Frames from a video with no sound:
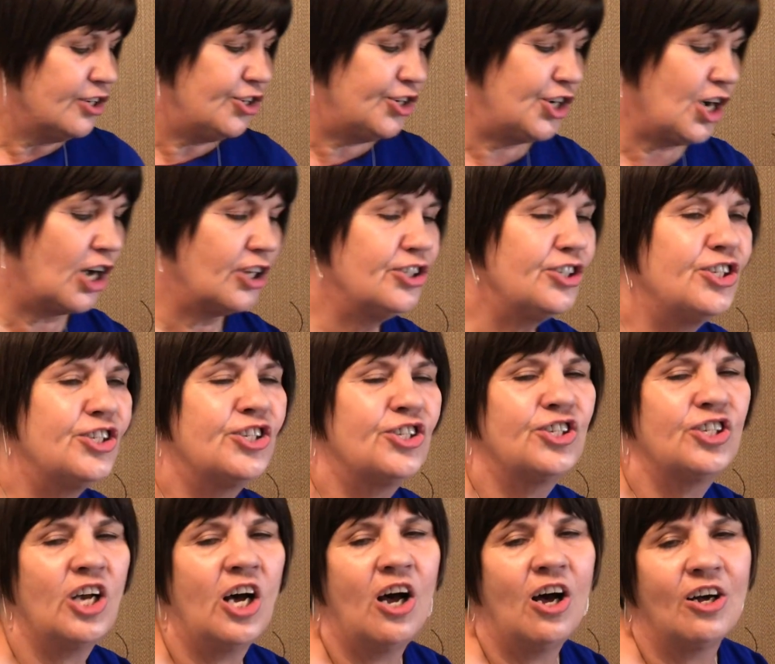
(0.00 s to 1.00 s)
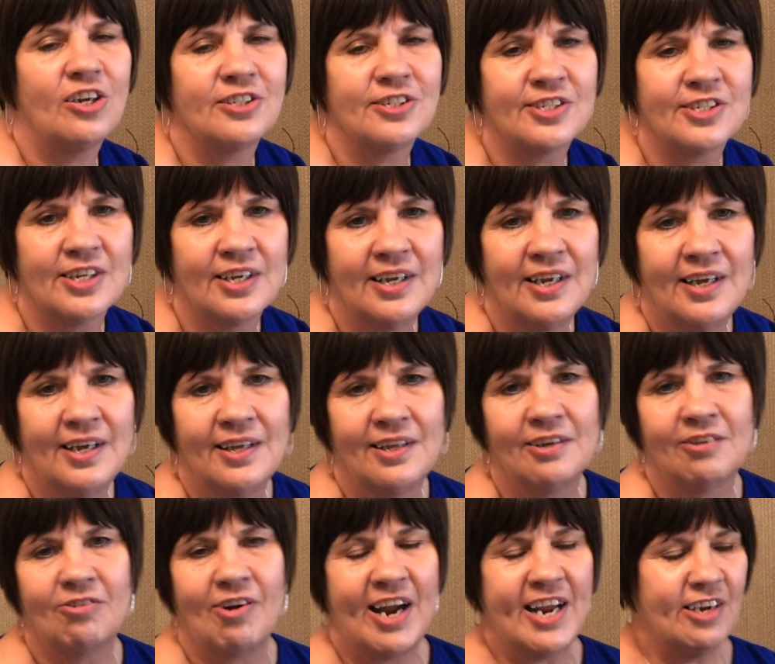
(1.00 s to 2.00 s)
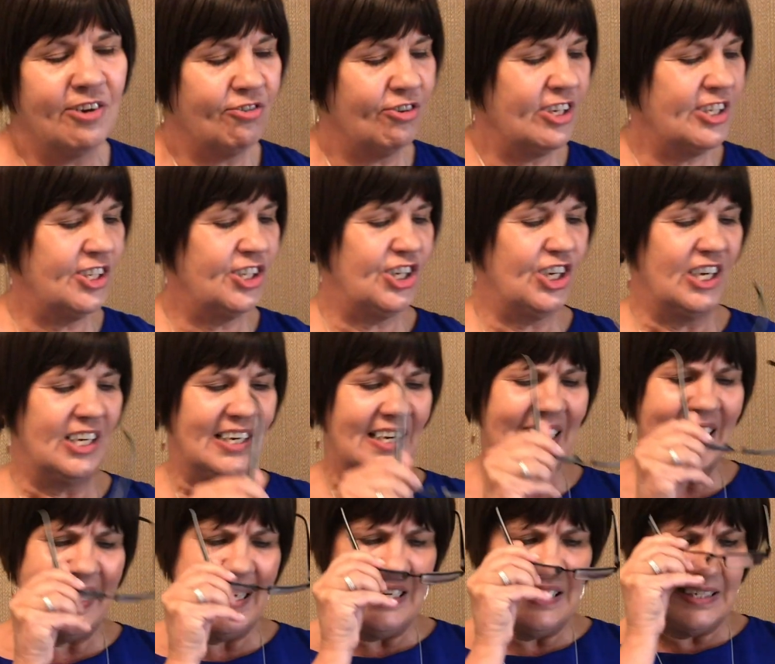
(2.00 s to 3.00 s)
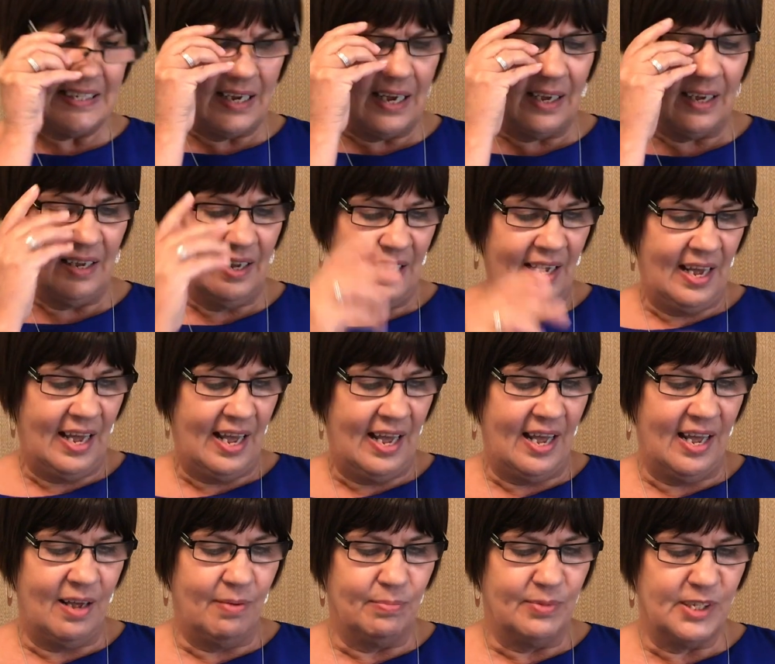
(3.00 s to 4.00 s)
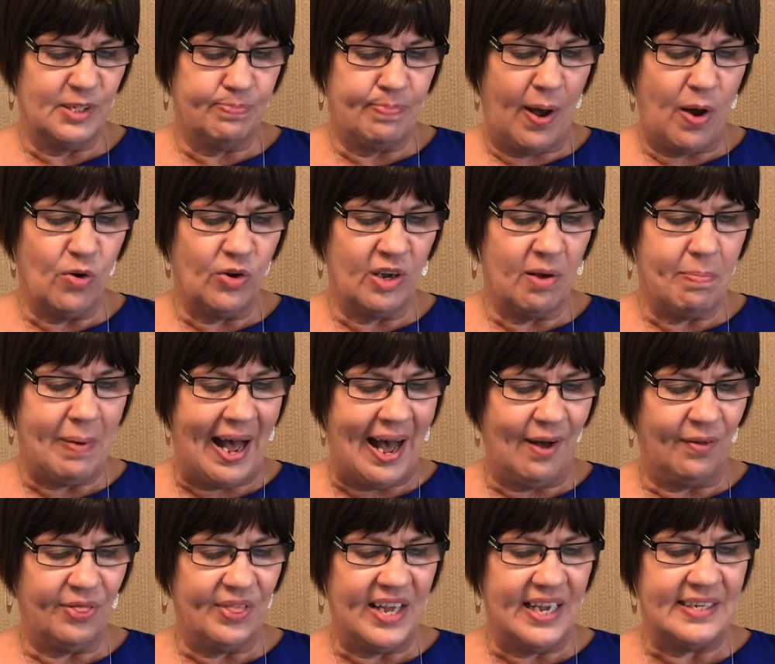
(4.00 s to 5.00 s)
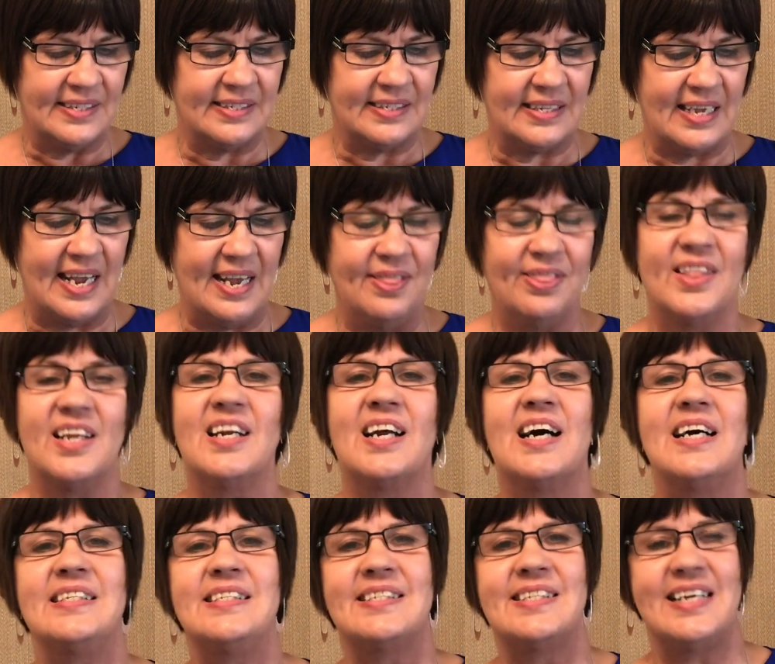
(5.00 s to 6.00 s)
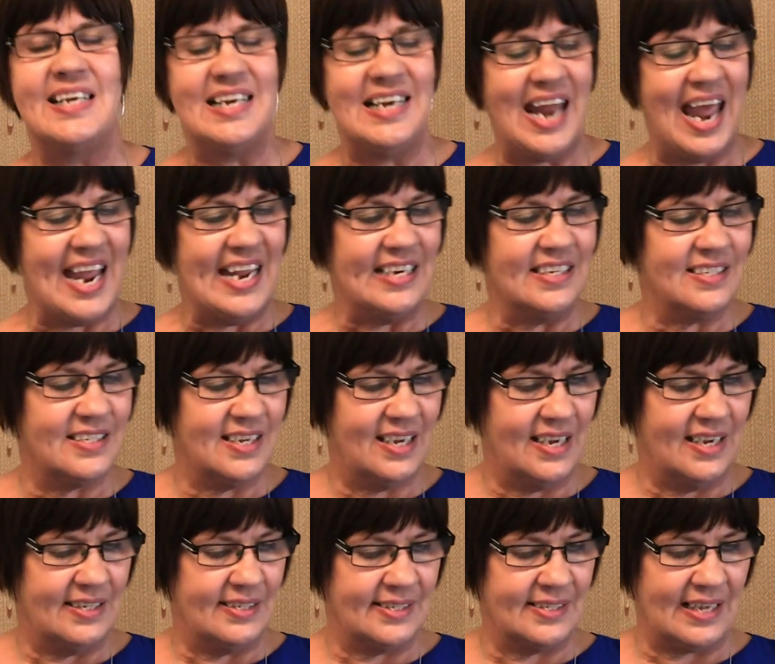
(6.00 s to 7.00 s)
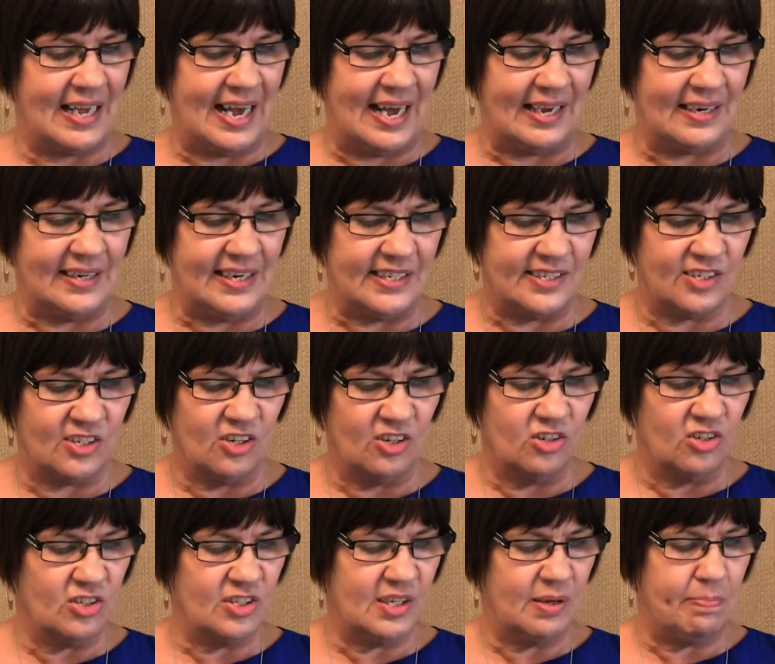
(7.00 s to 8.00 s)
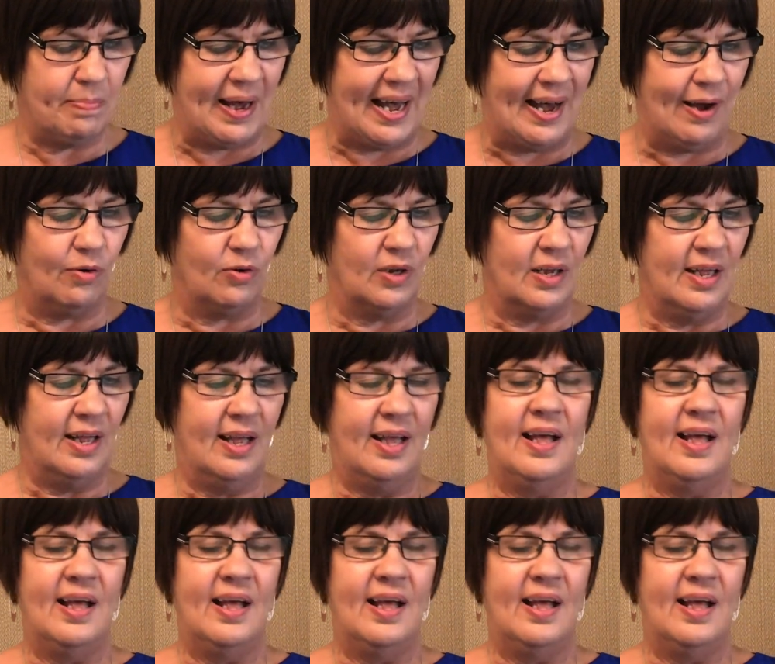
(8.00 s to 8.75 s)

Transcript: John Stott, great Christian leader, spoke about this in the 1980s, and he talked about